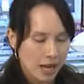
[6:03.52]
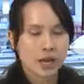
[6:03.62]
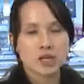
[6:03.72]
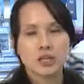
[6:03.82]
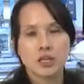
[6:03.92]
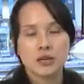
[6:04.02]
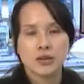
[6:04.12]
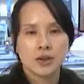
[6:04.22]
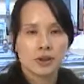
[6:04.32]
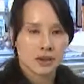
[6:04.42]
actually
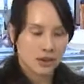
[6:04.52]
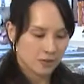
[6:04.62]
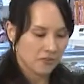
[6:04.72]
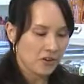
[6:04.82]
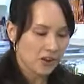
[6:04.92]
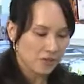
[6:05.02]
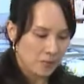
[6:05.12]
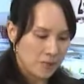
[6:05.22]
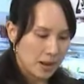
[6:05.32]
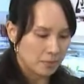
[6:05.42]
free
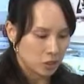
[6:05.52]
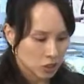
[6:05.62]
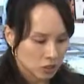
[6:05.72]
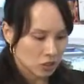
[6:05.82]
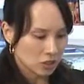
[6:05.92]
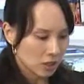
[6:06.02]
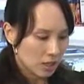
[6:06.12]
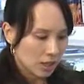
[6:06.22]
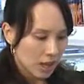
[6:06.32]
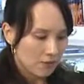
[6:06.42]
from blemishes
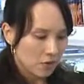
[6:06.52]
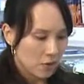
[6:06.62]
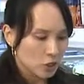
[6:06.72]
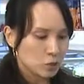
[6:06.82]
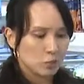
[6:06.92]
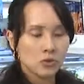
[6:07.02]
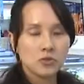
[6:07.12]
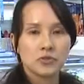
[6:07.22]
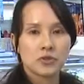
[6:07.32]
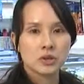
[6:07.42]
and very smooth.
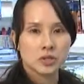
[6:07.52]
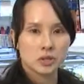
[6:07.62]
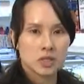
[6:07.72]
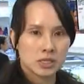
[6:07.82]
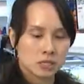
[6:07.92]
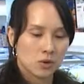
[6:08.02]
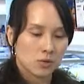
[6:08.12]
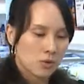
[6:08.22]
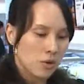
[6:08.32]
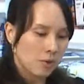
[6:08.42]
So this is
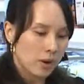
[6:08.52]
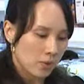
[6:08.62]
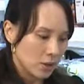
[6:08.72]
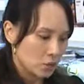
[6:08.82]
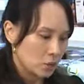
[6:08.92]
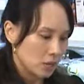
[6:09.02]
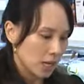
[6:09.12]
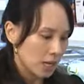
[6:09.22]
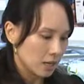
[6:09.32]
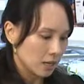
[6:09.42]
the right one you should
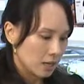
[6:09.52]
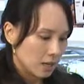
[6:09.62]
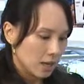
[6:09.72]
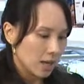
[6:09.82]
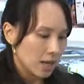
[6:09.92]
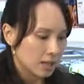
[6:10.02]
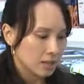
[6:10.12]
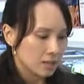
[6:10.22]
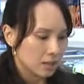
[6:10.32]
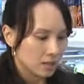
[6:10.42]
take. And
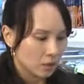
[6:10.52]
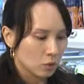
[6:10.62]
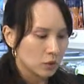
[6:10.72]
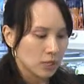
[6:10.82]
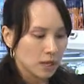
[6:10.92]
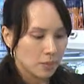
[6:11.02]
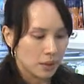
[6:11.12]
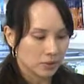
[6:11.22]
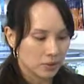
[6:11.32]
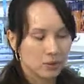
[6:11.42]
the good thing
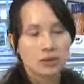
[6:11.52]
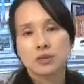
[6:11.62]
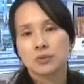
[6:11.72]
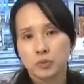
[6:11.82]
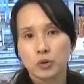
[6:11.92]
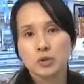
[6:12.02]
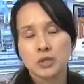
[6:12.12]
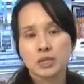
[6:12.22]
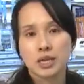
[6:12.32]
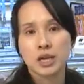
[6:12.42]
about prunes
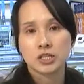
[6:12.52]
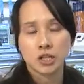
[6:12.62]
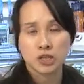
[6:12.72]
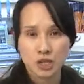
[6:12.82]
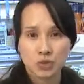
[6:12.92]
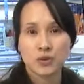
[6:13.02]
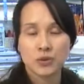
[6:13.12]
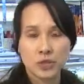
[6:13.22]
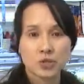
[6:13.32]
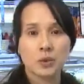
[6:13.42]
is that it's actually
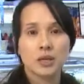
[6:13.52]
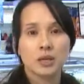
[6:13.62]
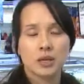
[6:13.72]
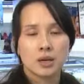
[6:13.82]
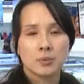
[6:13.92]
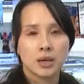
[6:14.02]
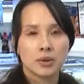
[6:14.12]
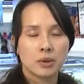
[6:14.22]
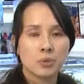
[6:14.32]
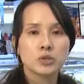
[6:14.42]
very sweet,
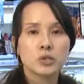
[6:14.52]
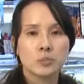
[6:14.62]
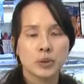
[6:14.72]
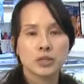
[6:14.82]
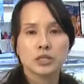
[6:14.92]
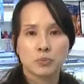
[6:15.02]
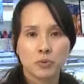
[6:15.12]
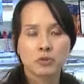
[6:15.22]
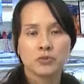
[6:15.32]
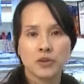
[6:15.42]
but the most important,
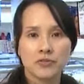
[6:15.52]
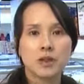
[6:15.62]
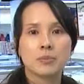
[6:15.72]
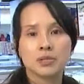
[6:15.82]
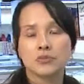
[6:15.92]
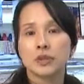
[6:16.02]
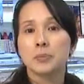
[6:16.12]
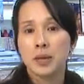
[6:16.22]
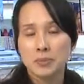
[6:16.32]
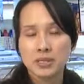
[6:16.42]
prunes very famous for the
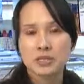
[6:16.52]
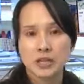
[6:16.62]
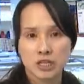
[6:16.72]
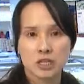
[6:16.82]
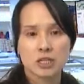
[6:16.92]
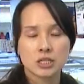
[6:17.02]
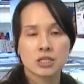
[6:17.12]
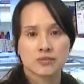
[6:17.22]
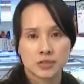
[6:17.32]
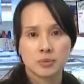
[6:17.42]
baby's digestive
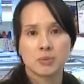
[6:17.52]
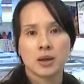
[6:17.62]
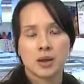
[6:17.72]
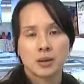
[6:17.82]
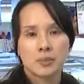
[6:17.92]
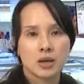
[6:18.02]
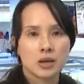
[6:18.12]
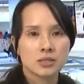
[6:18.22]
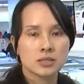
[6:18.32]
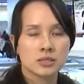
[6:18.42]
system
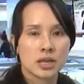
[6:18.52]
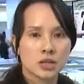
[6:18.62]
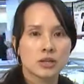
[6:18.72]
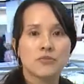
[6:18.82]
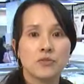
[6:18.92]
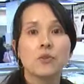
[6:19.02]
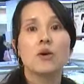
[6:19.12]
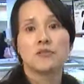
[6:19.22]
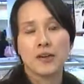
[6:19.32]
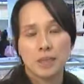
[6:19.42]
because it's actually full
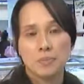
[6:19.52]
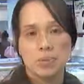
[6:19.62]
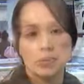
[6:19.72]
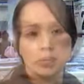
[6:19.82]
of fiber.